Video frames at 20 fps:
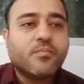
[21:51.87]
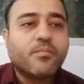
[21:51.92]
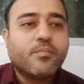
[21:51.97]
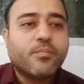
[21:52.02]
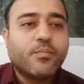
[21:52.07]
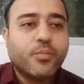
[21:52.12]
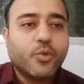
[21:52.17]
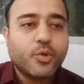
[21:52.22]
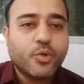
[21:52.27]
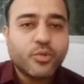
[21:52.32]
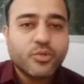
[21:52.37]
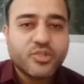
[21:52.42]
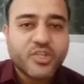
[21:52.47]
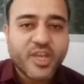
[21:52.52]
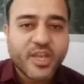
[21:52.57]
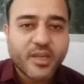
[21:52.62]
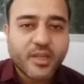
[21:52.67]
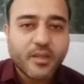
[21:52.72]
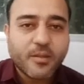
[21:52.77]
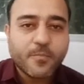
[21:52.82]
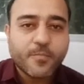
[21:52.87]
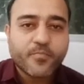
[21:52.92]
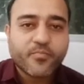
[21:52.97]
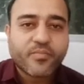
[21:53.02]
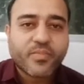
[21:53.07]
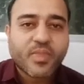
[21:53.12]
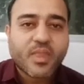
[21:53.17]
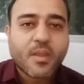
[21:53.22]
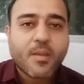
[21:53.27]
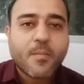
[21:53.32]
Puducherry,
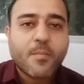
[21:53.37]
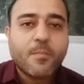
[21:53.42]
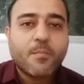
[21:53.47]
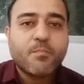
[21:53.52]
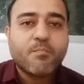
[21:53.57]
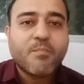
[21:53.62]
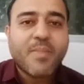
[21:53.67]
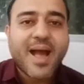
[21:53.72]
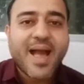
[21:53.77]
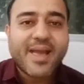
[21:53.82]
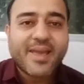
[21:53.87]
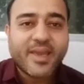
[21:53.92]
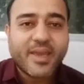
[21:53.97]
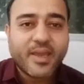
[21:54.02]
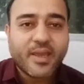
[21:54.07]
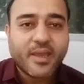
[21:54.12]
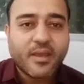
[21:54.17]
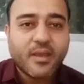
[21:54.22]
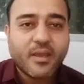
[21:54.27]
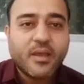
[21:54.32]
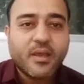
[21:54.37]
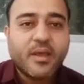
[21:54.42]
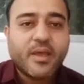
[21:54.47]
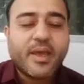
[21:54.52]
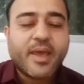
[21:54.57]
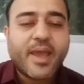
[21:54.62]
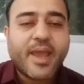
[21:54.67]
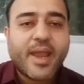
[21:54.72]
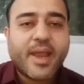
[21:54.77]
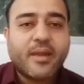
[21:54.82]
Mahe,
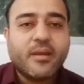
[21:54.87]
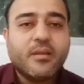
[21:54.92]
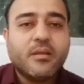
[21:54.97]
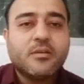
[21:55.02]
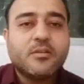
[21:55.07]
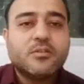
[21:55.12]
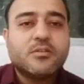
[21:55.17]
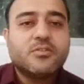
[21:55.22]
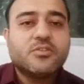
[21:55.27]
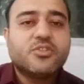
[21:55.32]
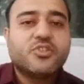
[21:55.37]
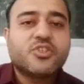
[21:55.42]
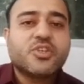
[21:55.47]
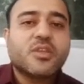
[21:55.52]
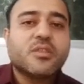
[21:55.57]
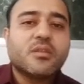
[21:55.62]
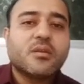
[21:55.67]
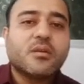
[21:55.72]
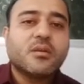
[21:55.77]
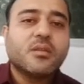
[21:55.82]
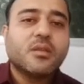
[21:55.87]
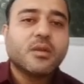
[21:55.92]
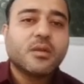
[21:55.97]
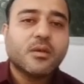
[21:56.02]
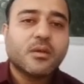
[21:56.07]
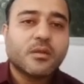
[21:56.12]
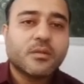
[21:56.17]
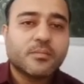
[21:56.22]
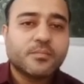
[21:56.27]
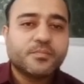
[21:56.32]
and Chandranagar.
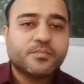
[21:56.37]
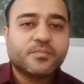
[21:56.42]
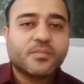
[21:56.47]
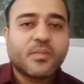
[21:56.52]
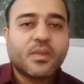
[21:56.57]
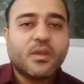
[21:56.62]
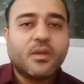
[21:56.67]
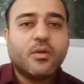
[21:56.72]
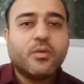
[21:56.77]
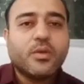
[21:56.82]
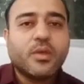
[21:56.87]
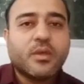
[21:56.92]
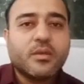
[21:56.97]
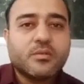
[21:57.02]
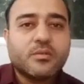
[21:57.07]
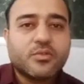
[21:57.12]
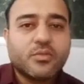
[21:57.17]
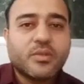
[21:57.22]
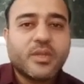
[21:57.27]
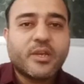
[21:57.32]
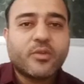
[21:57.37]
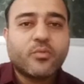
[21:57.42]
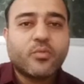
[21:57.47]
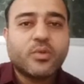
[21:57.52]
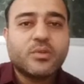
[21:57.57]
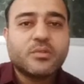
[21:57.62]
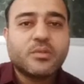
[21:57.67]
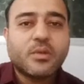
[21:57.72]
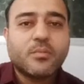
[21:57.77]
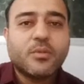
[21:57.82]
Okay, so that was
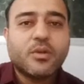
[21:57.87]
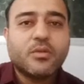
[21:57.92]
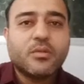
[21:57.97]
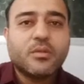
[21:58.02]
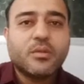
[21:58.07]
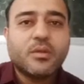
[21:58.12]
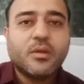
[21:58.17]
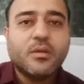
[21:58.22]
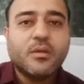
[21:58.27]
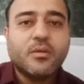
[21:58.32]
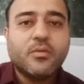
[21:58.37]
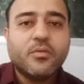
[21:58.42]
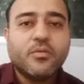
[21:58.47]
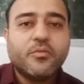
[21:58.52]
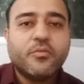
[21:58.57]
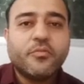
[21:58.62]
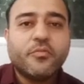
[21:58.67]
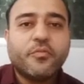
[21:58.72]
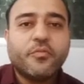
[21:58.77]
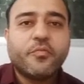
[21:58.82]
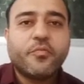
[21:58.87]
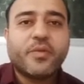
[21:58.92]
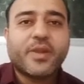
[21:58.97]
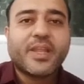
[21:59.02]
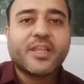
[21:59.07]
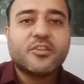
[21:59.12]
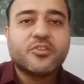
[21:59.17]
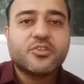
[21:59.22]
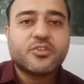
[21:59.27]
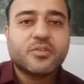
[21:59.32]
about the
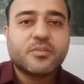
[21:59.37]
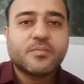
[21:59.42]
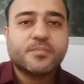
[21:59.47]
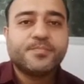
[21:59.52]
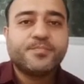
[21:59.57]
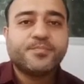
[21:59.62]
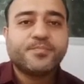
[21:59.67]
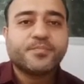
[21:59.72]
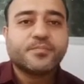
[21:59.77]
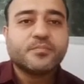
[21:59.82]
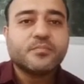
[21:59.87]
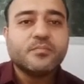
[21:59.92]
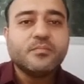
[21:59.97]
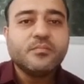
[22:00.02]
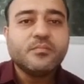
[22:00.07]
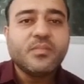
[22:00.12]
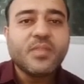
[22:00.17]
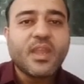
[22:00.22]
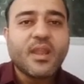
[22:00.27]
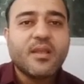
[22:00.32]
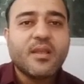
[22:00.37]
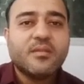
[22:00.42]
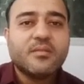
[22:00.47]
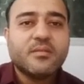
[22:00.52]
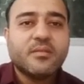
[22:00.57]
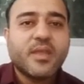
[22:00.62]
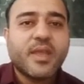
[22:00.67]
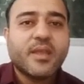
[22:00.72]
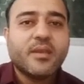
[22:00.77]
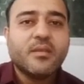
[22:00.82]
French.
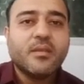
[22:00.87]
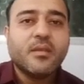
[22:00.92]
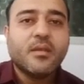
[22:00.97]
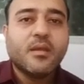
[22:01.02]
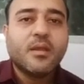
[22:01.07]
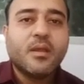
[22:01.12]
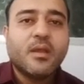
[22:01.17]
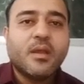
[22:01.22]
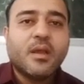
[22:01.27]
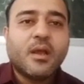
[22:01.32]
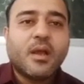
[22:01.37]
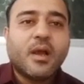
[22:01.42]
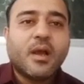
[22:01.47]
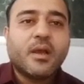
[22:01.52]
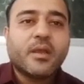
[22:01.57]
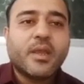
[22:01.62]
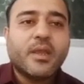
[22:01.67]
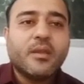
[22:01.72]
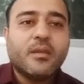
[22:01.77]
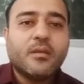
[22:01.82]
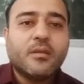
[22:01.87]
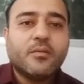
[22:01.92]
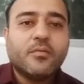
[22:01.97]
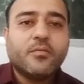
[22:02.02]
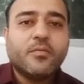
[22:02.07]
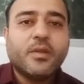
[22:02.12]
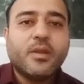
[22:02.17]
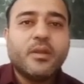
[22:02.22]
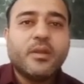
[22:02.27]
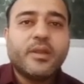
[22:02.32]
Then again, we'll
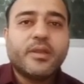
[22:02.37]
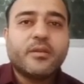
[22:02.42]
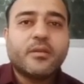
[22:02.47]
later